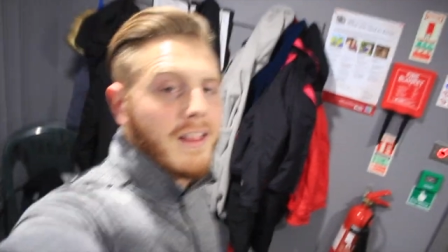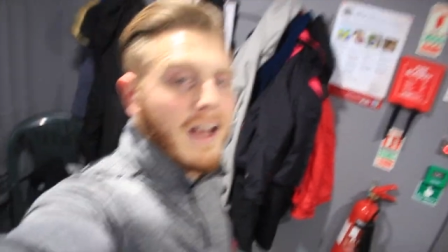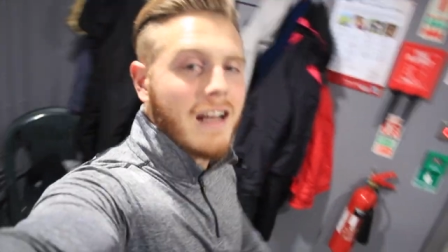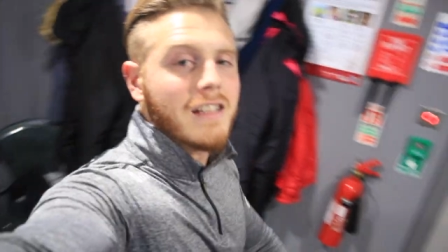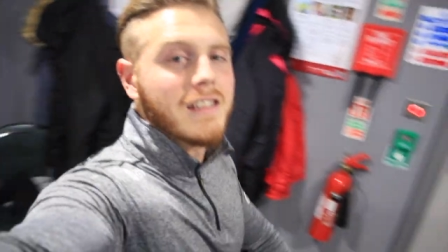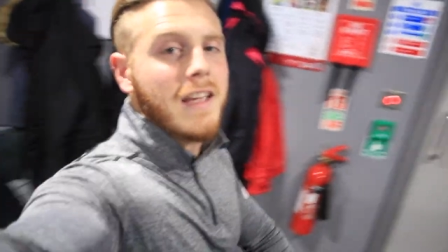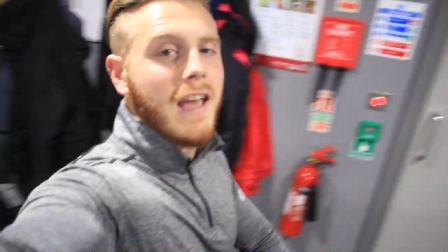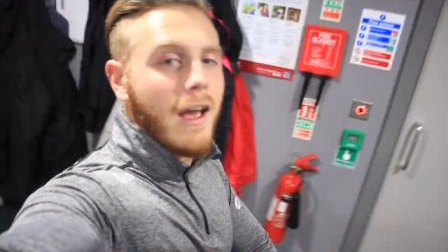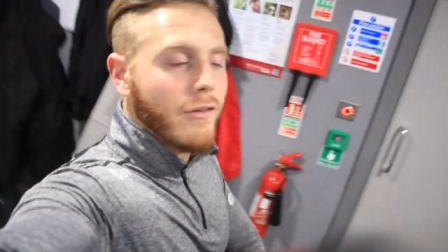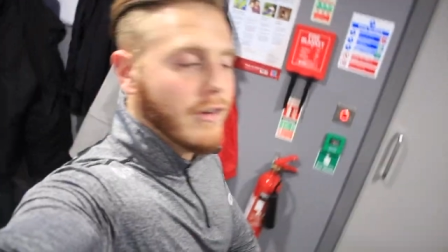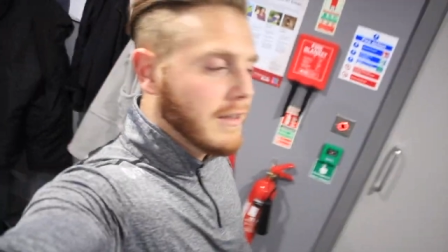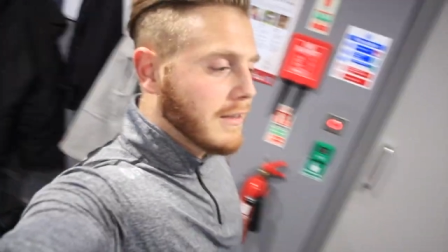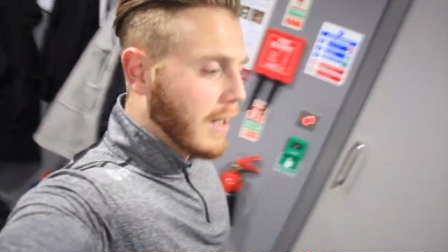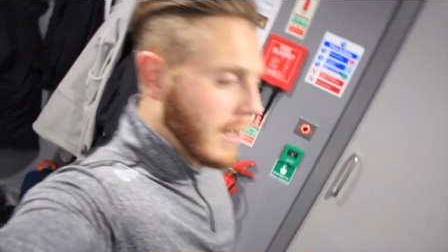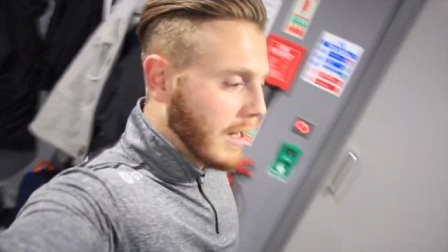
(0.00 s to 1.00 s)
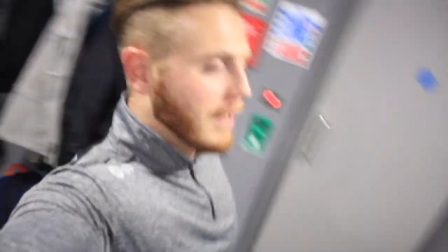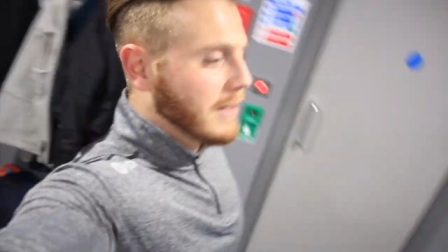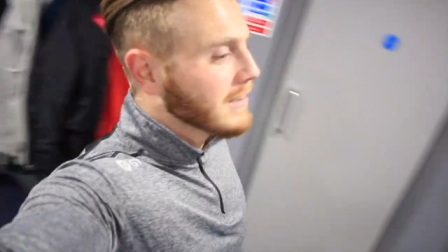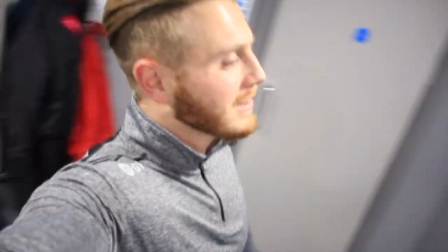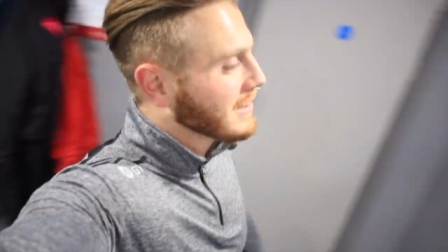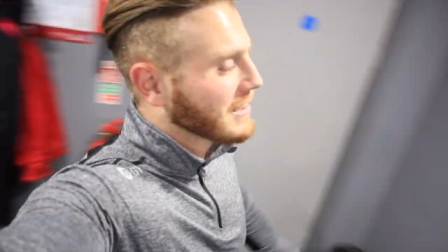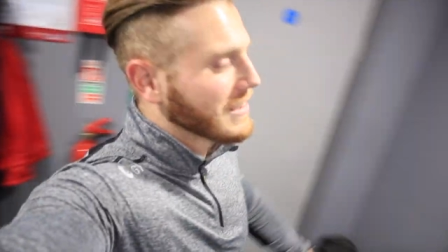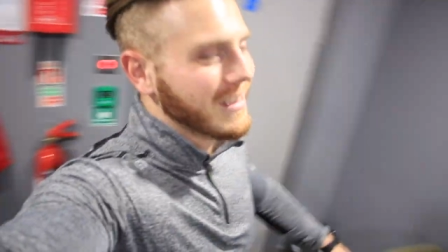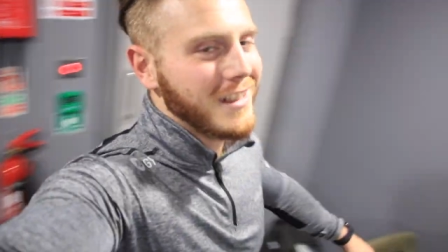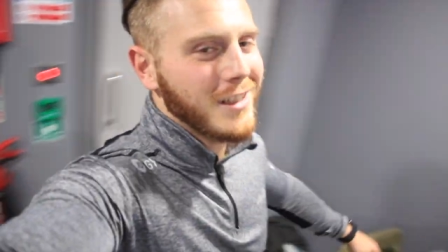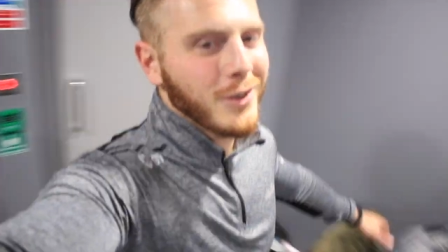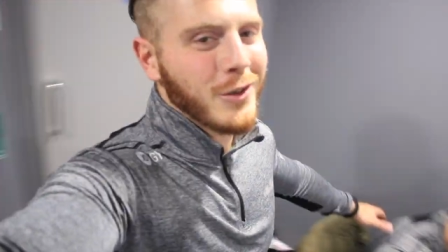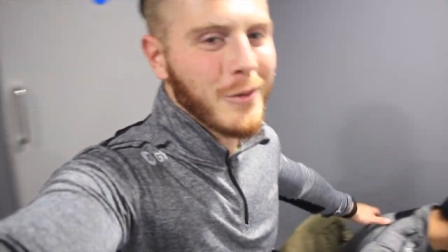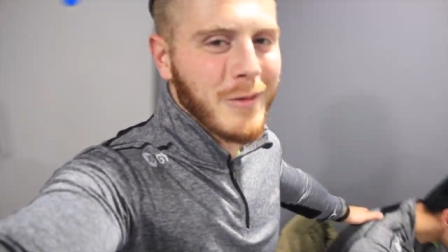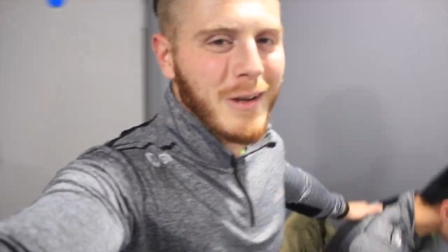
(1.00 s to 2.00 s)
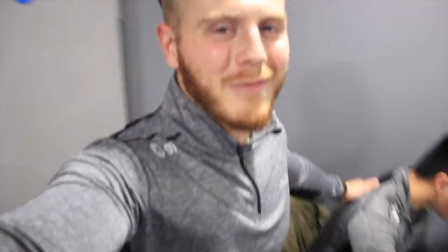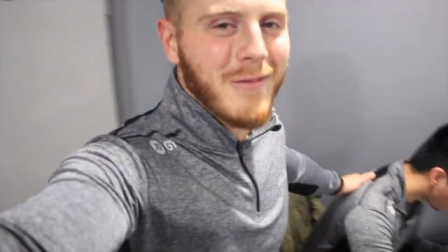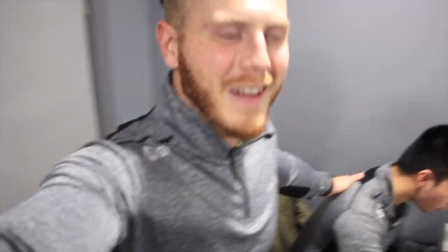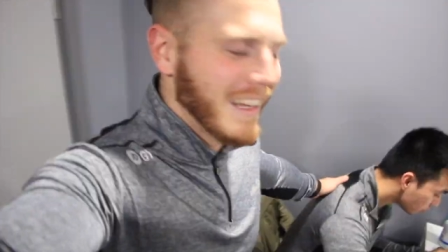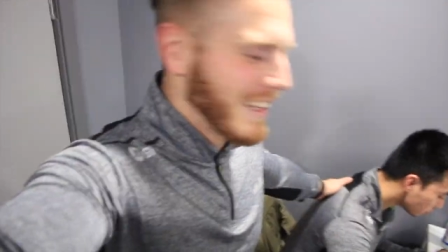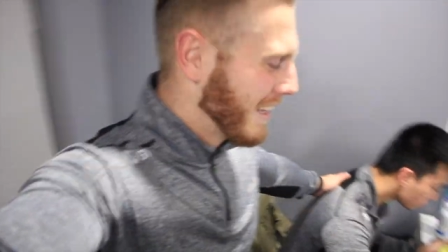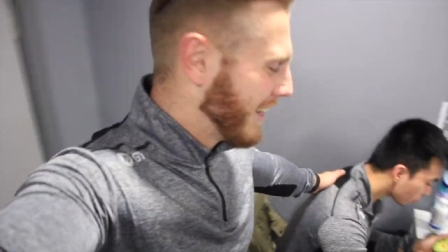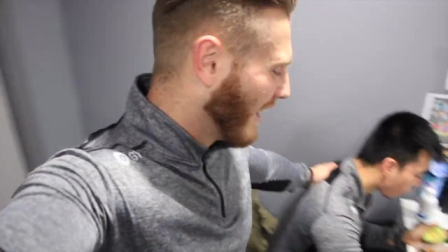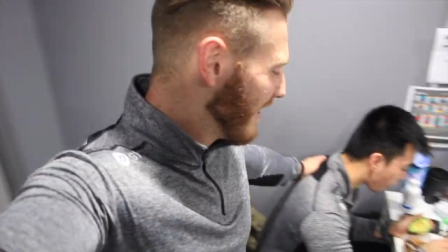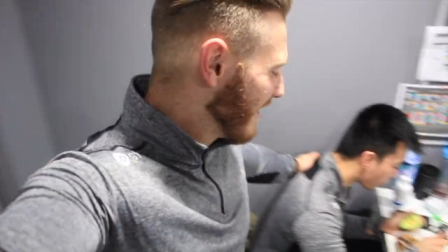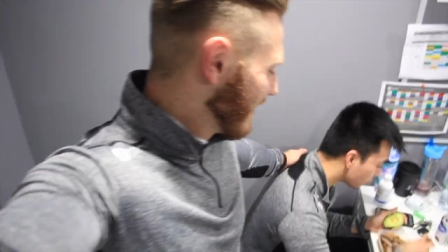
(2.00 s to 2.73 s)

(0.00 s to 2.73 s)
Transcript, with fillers: that is Kerry done. I'm just gonna chill with my man Ken